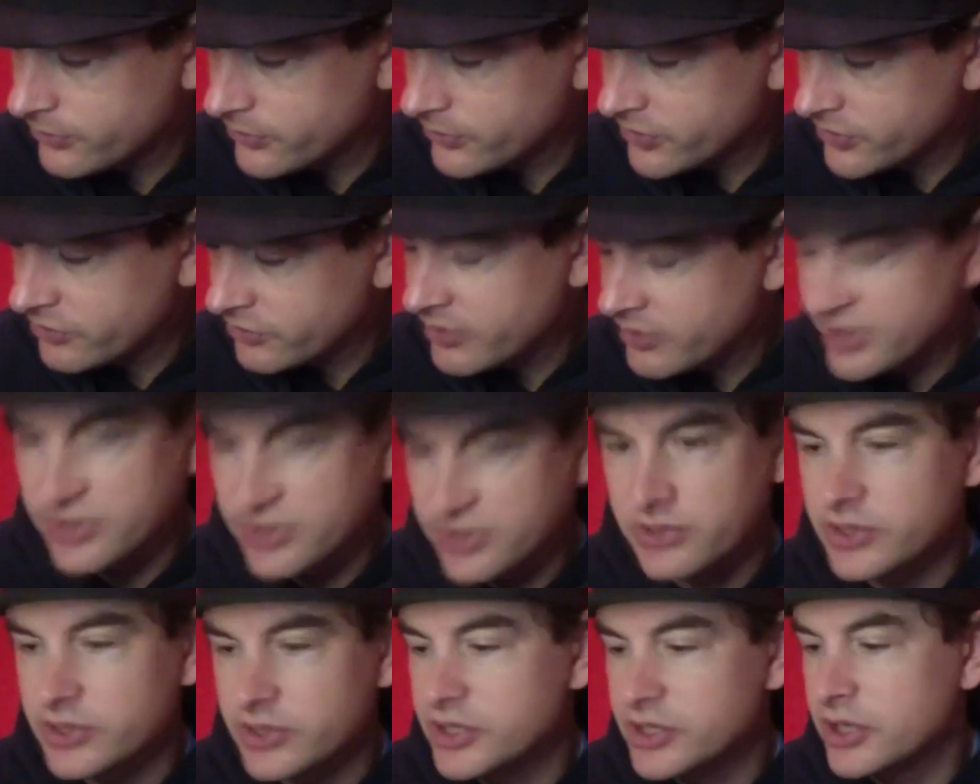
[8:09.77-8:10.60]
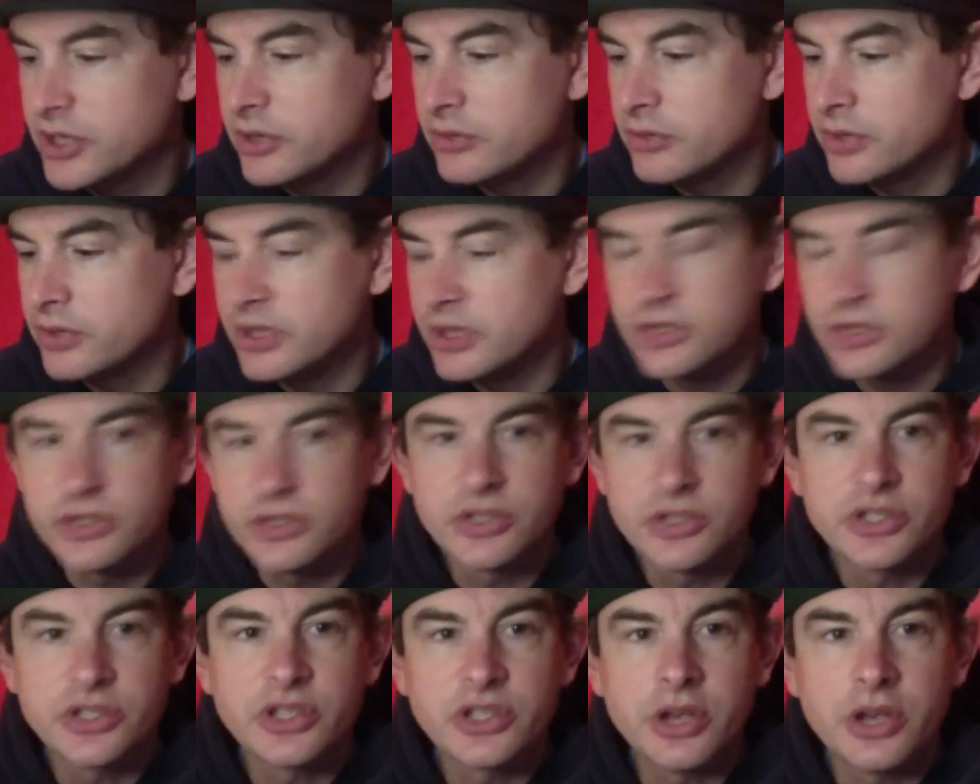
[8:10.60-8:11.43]
The rest of the shoe is
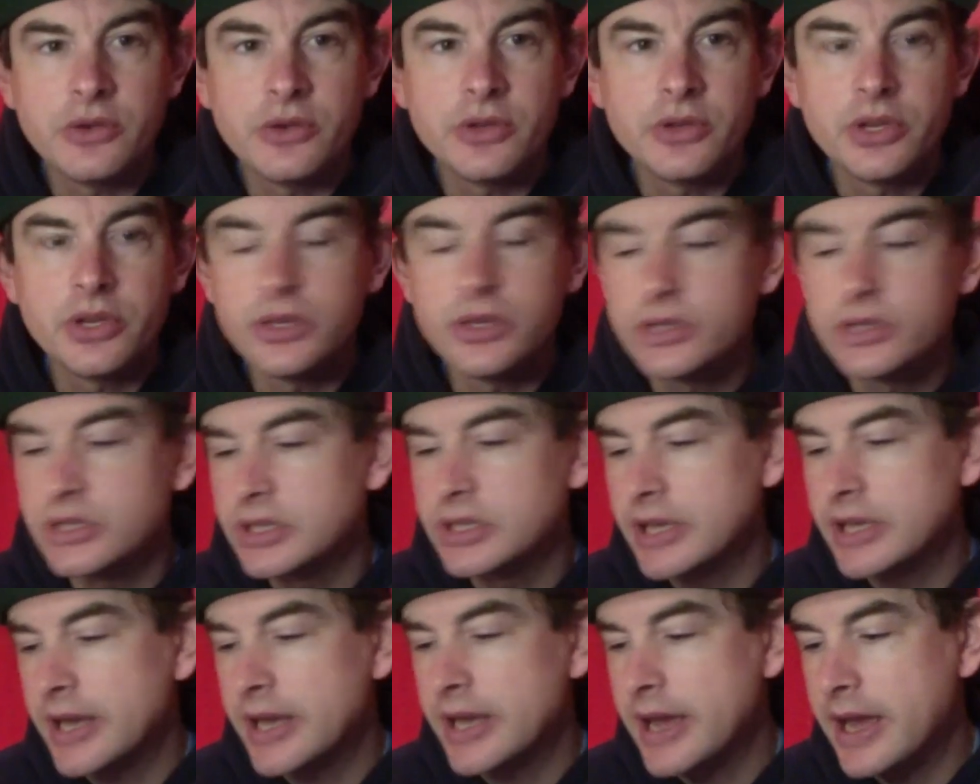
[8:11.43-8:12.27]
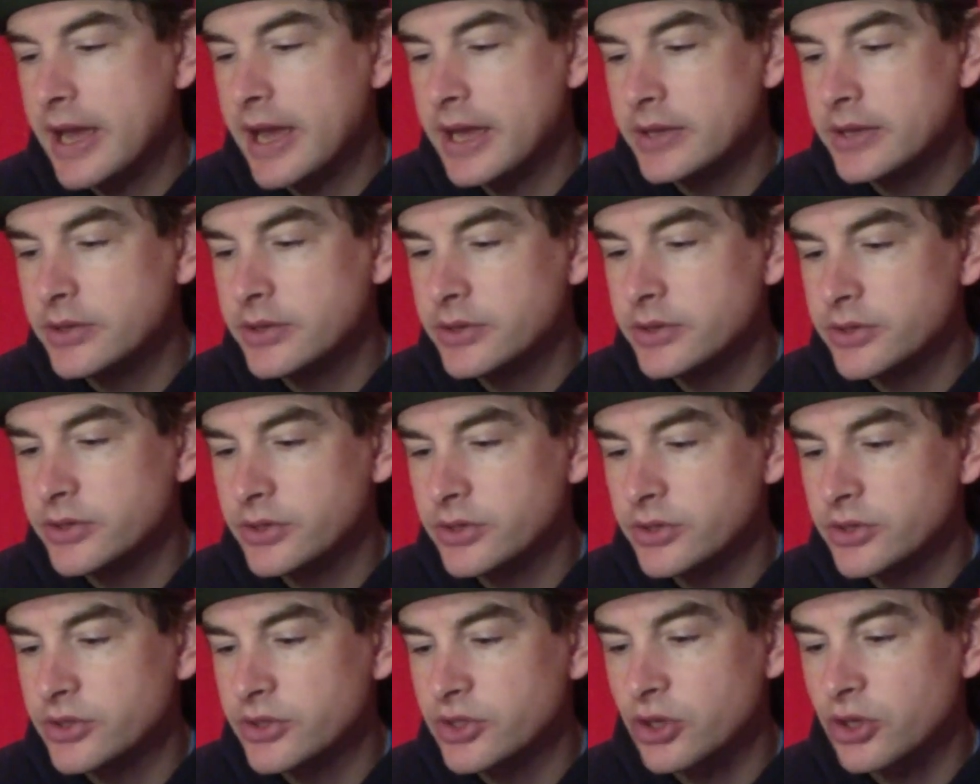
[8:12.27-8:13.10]
just so good and
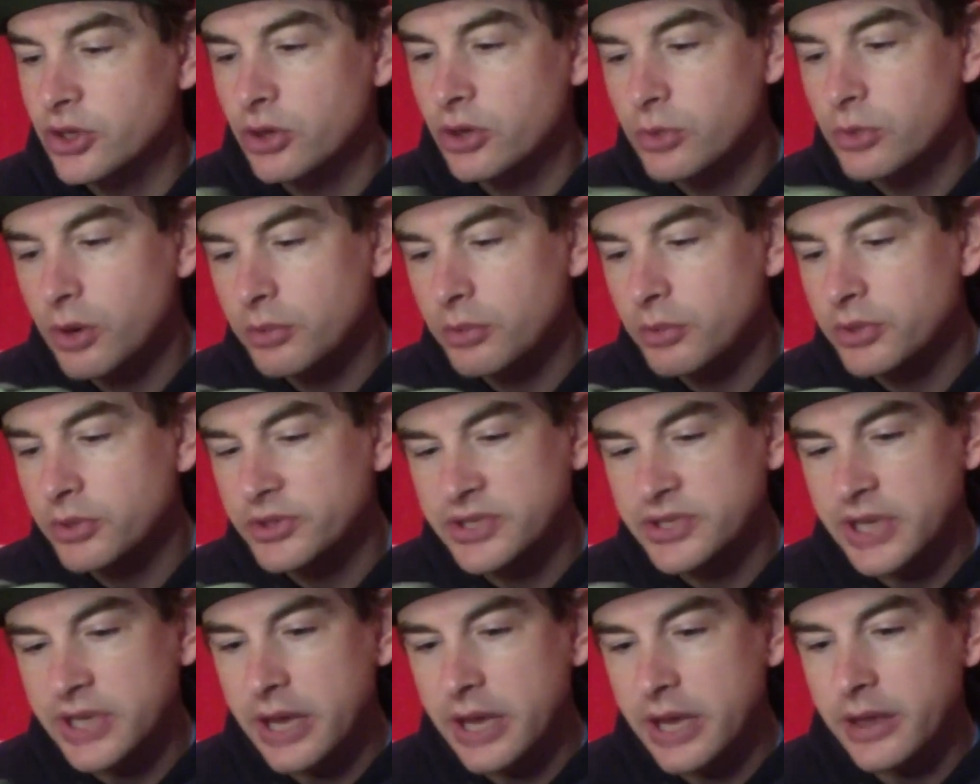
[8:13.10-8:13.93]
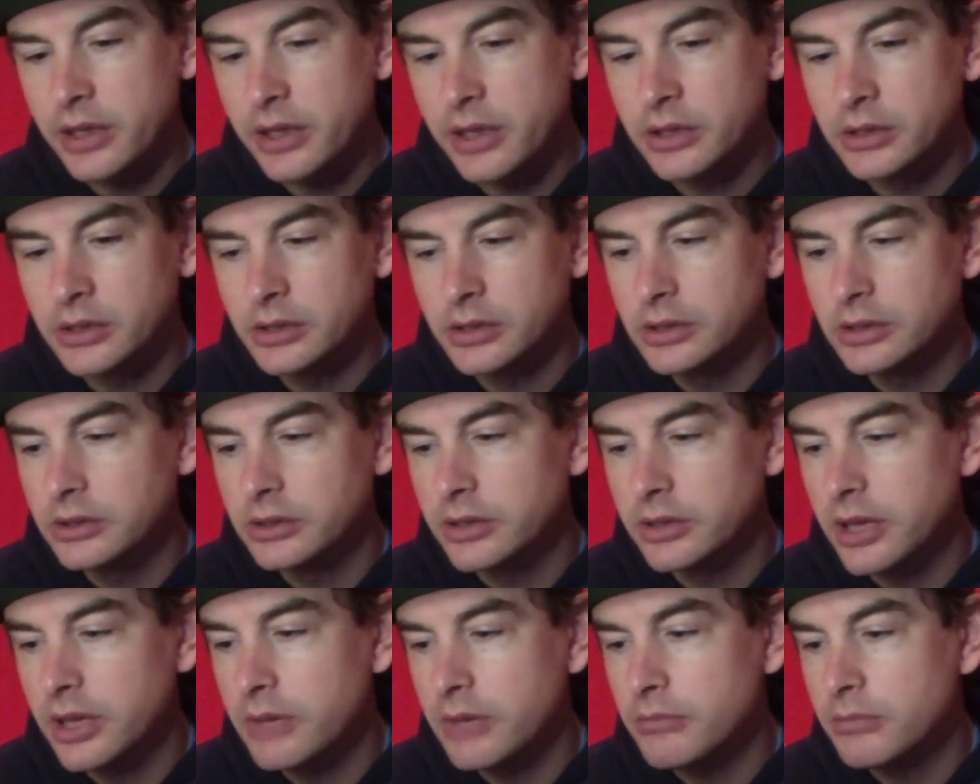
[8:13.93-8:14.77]
so well put together.
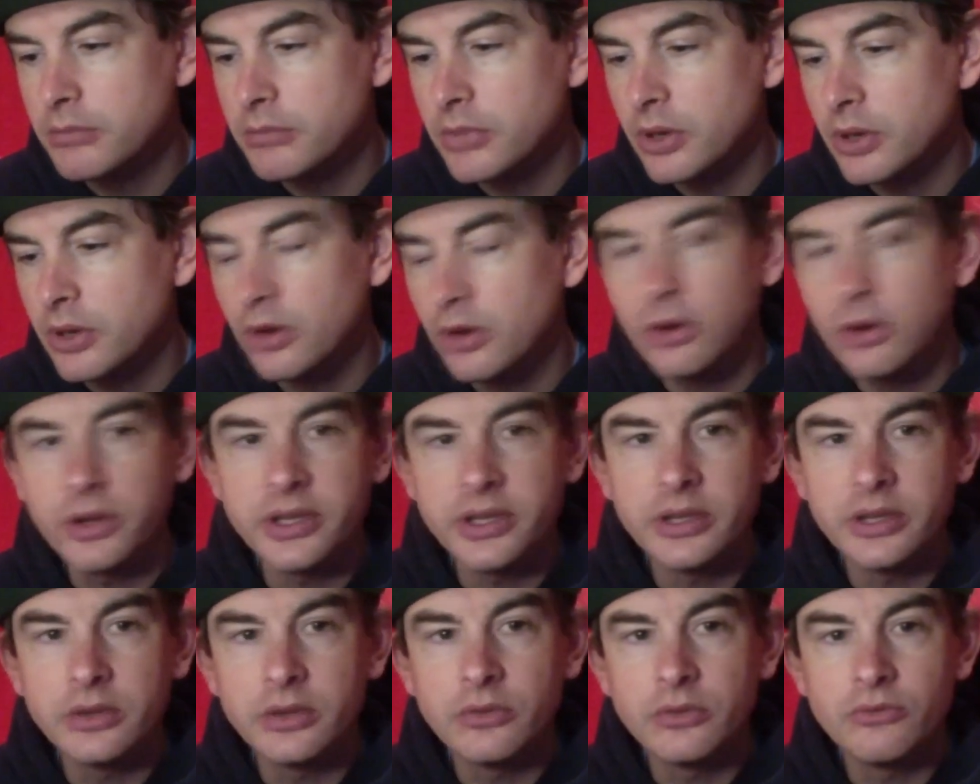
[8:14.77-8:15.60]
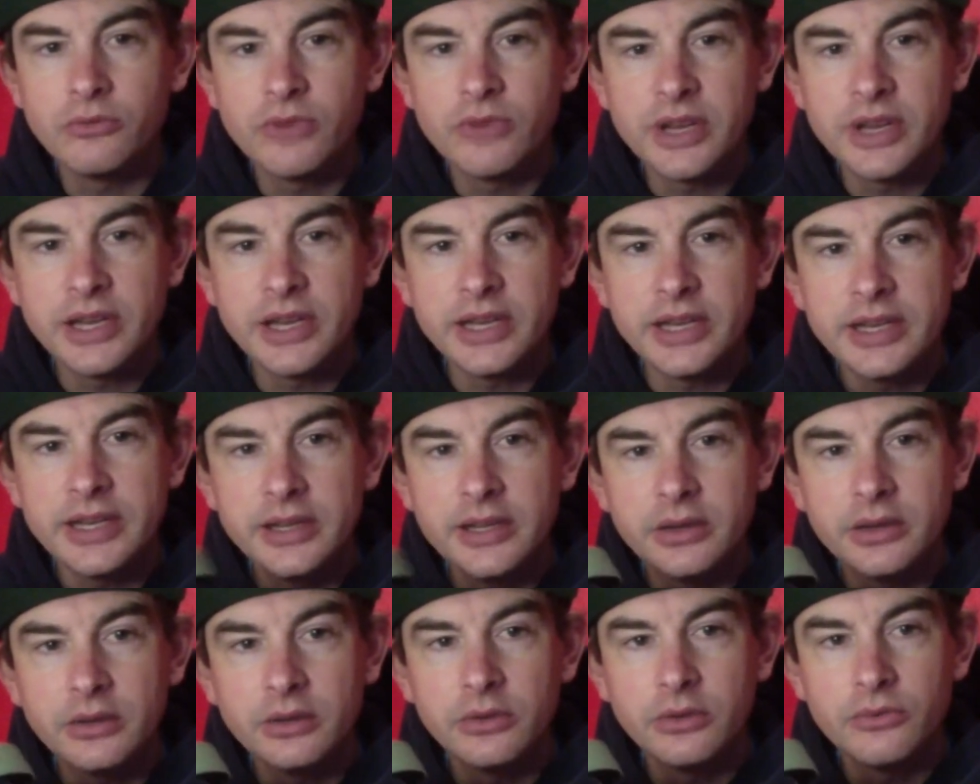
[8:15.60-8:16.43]
I really,
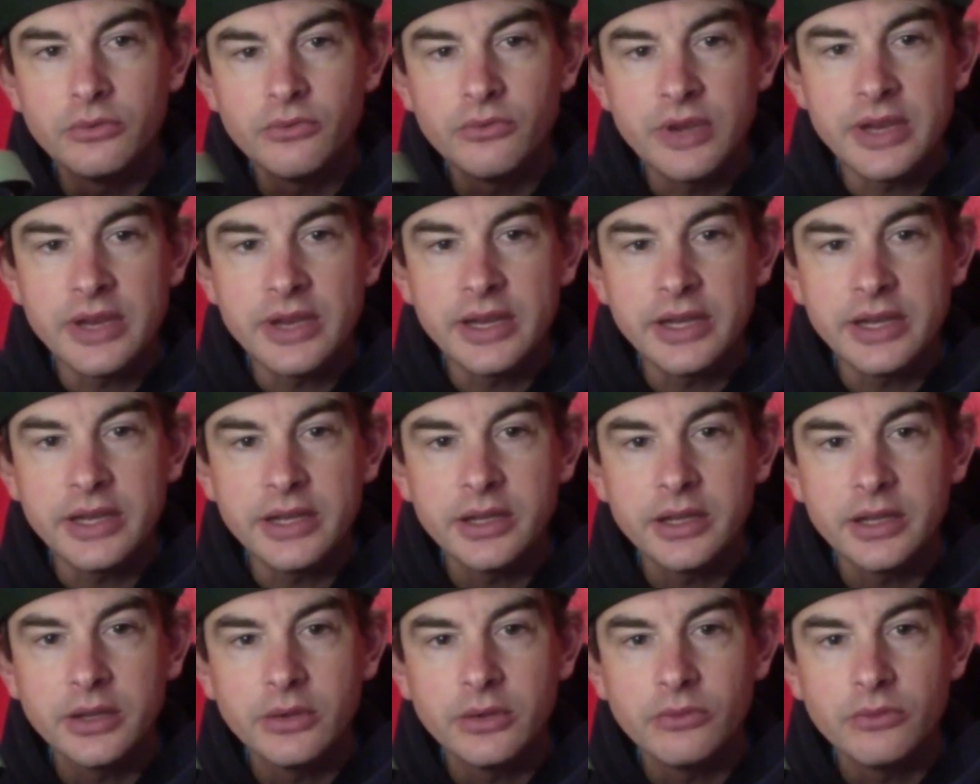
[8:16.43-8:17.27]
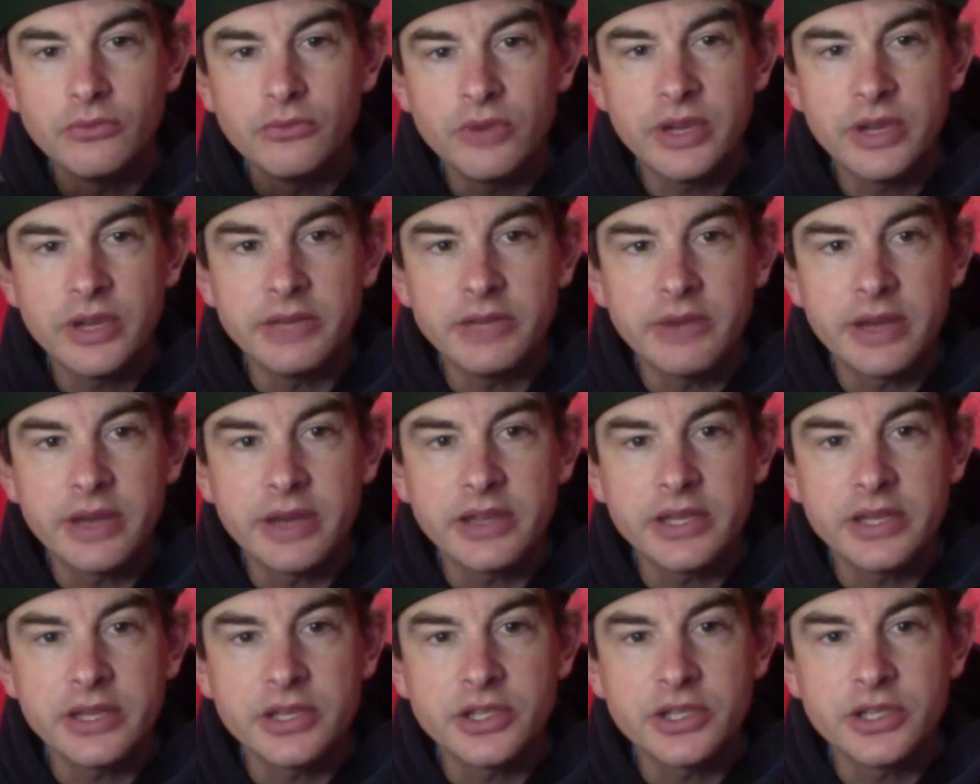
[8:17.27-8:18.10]
really, really
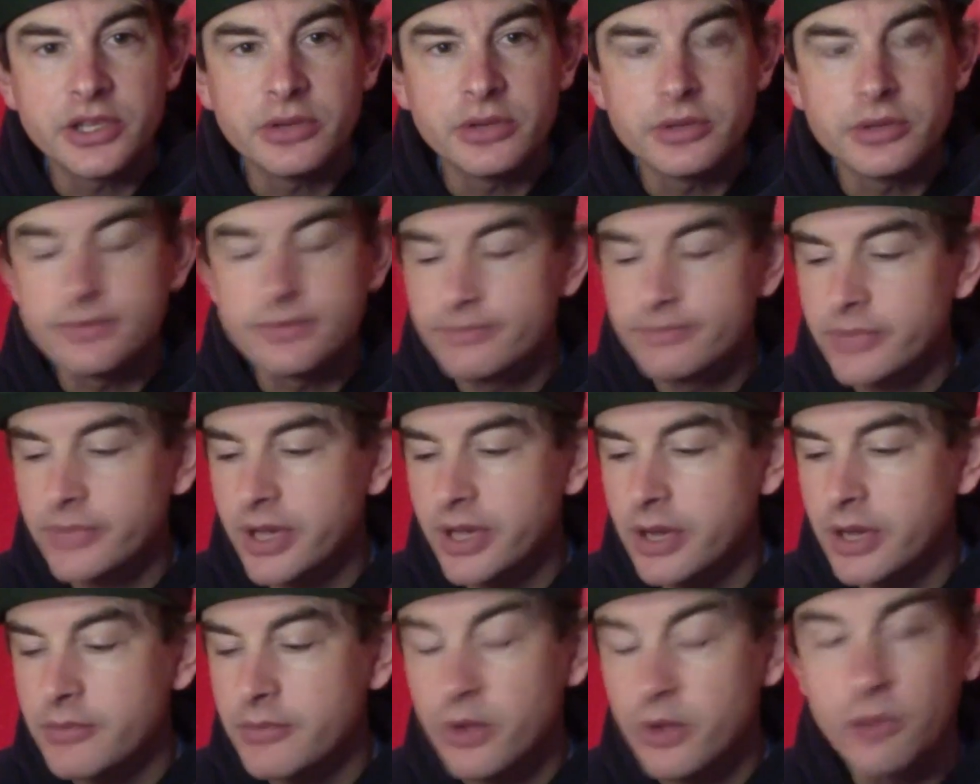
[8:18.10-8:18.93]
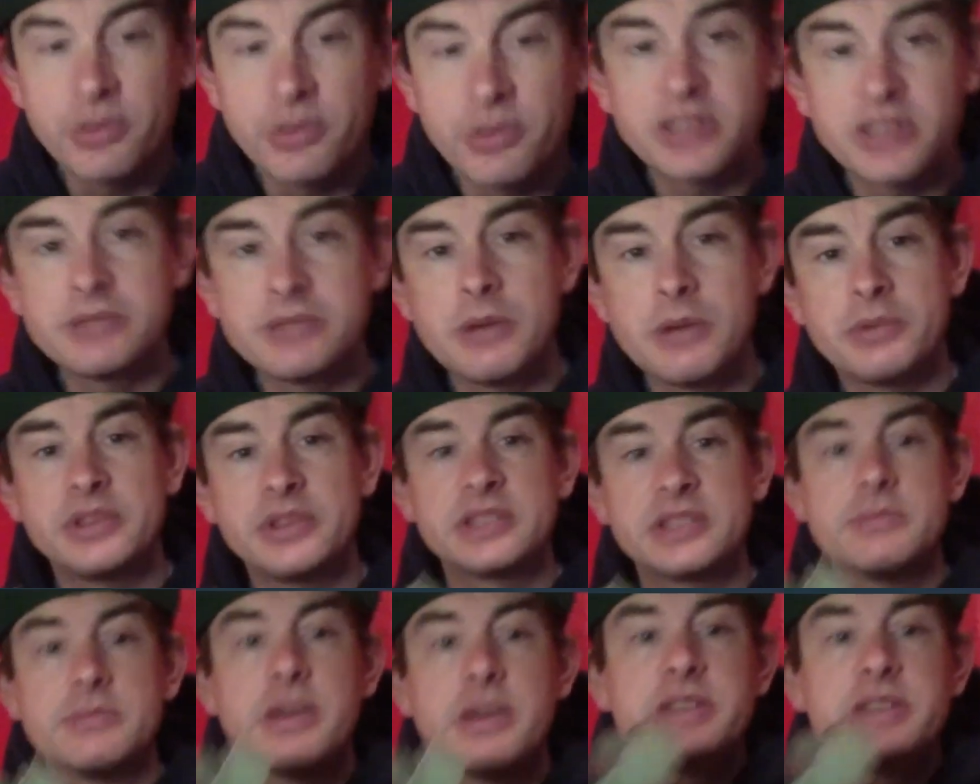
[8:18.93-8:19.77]
rate these shoes. I picked them up in
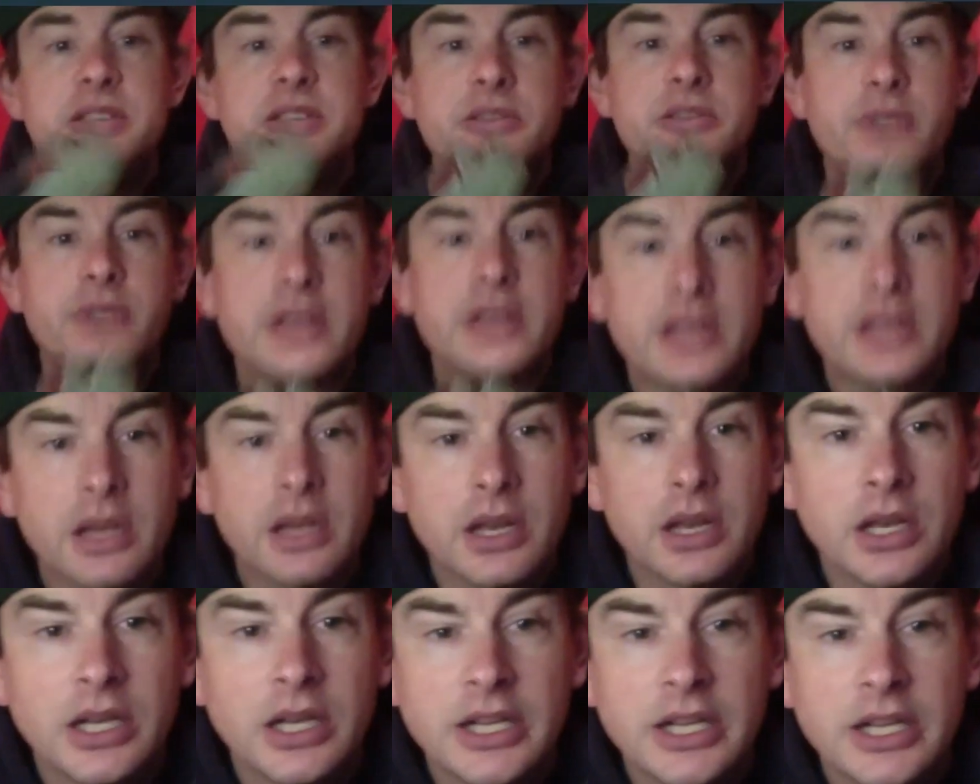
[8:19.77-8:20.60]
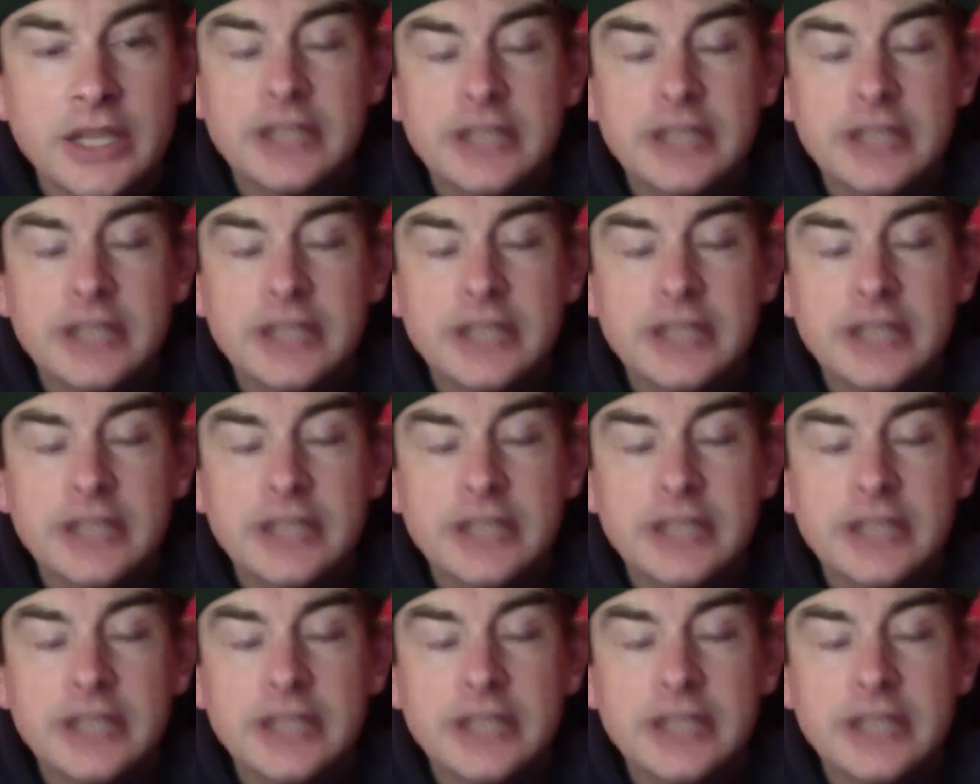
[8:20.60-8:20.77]
this amazing green colour,